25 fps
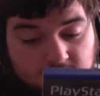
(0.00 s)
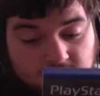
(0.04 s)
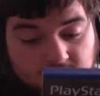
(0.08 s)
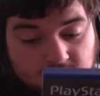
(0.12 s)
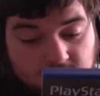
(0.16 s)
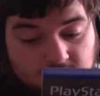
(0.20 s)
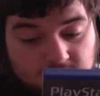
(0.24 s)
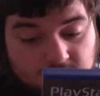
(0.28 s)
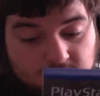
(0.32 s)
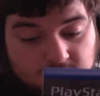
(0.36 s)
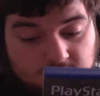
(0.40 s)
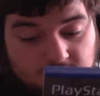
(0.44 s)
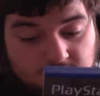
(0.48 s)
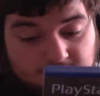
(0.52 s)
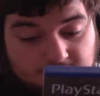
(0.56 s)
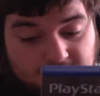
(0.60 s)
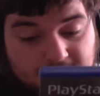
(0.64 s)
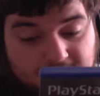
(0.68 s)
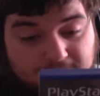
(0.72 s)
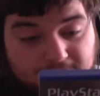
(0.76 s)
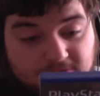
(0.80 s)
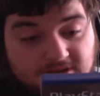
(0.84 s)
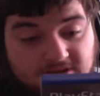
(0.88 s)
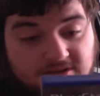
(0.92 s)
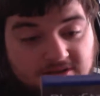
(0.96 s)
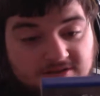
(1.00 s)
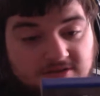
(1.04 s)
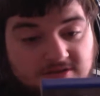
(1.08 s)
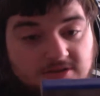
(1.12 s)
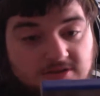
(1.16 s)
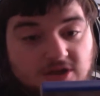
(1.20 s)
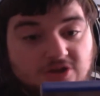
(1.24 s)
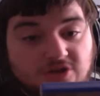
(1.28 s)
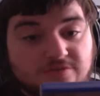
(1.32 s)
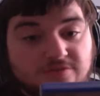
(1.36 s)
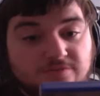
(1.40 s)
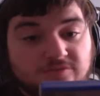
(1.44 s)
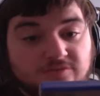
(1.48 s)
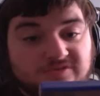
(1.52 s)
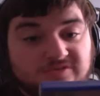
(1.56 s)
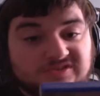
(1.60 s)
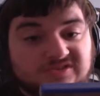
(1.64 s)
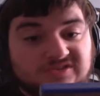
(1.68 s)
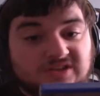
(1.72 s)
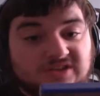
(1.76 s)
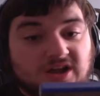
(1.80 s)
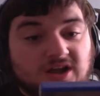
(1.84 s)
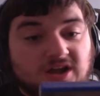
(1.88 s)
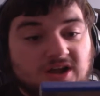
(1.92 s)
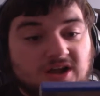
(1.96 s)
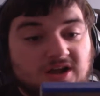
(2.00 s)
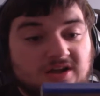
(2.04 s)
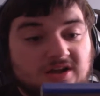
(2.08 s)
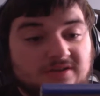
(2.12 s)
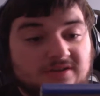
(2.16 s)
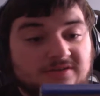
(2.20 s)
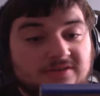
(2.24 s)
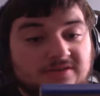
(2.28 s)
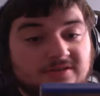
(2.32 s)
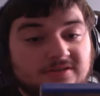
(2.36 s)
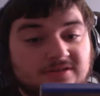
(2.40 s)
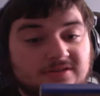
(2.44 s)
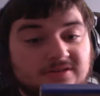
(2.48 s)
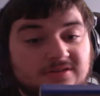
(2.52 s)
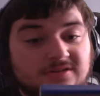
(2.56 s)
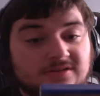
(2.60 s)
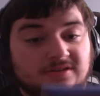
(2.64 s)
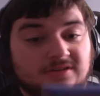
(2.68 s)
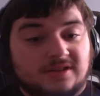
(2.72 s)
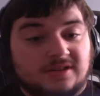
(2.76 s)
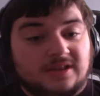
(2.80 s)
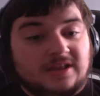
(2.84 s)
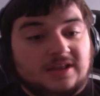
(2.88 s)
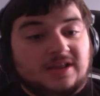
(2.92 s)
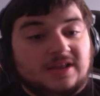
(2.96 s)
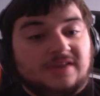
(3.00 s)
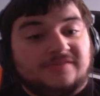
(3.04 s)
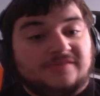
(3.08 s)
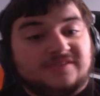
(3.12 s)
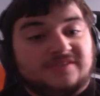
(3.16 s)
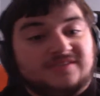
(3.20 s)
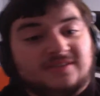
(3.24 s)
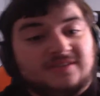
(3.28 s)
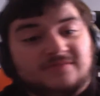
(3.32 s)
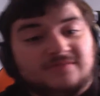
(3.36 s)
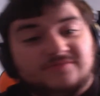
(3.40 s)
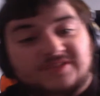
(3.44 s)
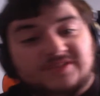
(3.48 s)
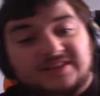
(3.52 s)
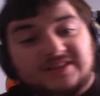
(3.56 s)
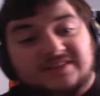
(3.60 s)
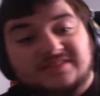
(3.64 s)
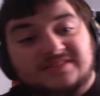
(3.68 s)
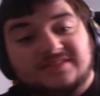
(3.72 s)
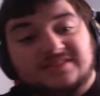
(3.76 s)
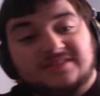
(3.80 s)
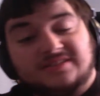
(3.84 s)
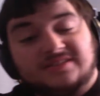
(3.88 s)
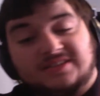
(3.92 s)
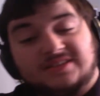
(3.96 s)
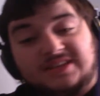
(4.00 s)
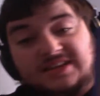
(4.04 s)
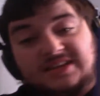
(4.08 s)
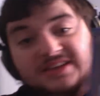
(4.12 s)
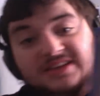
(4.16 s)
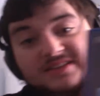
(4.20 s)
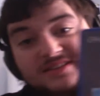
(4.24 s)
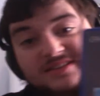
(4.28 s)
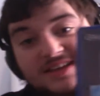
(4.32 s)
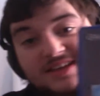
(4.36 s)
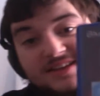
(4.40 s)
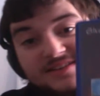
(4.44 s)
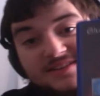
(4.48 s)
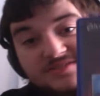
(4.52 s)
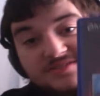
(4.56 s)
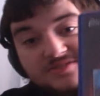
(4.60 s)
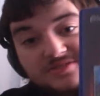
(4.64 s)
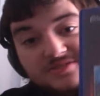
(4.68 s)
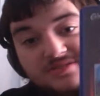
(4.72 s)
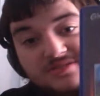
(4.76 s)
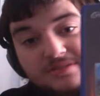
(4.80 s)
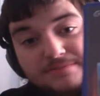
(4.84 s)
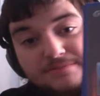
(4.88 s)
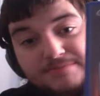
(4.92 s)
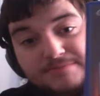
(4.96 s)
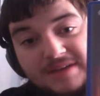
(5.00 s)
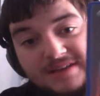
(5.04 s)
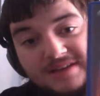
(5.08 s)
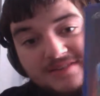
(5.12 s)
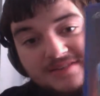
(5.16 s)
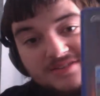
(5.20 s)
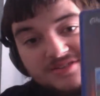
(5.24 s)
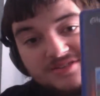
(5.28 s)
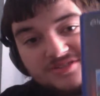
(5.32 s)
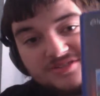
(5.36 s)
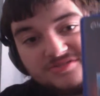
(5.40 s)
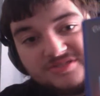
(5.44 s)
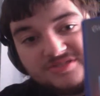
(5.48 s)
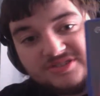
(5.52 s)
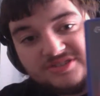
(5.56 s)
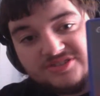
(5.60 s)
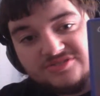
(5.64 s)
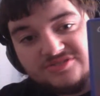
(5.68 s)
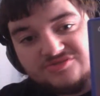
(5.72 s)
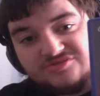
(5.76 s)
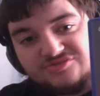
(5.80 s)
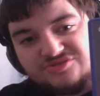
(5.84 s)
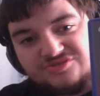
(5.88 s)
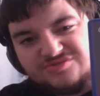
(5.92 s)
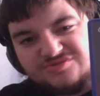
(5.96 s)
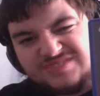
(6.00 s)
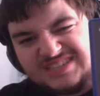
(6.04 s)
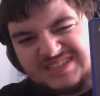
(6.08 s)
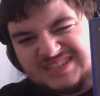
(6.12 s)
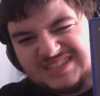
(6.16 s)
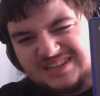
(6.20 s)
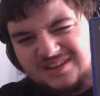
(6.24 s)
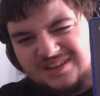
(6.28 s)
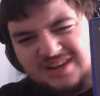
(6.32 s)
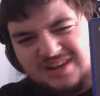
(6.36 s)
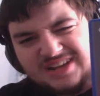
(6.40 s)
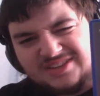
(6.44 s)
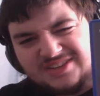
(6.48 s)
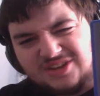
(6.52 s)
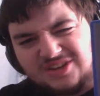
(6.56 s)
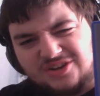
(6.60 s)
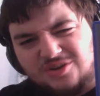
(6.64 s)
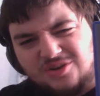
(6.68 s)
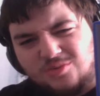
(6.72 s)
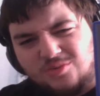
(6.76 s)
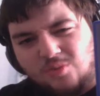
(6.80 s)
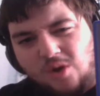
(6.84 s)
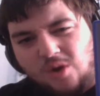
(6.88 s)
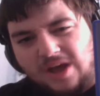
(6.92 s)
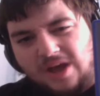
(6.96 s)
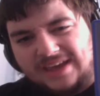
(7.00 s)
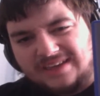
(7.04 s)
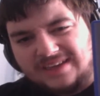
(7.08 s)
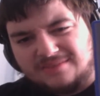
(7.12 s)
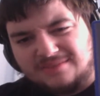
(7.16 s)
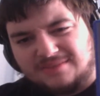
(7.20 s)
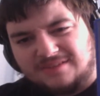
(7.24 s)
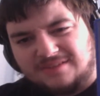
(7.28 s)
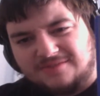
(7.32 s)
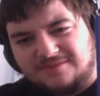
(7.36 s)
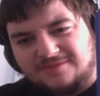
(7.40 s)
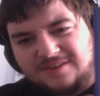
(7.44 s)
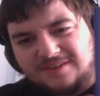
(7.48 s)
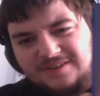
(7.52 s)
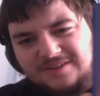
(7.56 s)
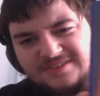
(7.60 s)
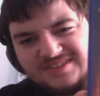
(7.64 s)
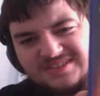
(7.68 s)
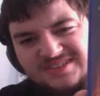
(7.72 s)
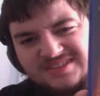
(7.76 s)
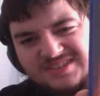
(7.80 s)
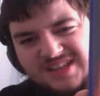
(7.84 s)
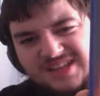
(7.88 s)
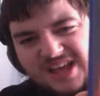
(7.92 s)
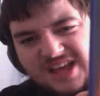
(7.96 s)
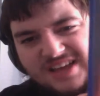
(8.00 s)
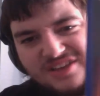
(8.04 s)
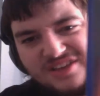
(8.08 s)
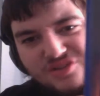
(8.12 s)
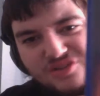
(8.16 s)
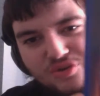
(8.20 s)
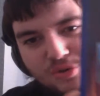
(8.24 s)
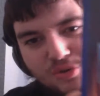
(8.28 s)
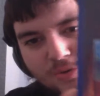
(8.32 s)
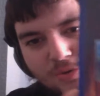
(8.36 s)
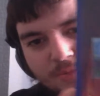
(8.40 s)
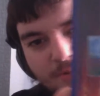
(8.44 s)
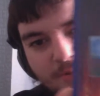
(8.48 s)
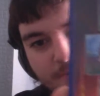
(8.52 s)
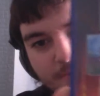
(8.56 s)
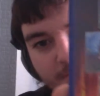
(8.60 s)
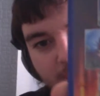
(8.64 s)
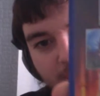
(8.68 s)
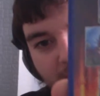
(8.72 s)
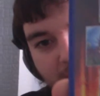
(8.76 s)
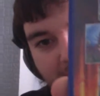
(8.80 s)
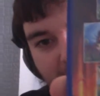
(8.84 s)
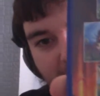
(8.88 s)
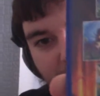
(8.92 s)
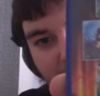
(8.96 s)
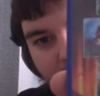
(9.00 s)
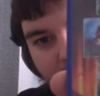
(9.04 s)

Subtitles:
Made by Global Star. For some reason, the text on the back of the screenshots, I don't know why, give me a very Sly Cooper vibe.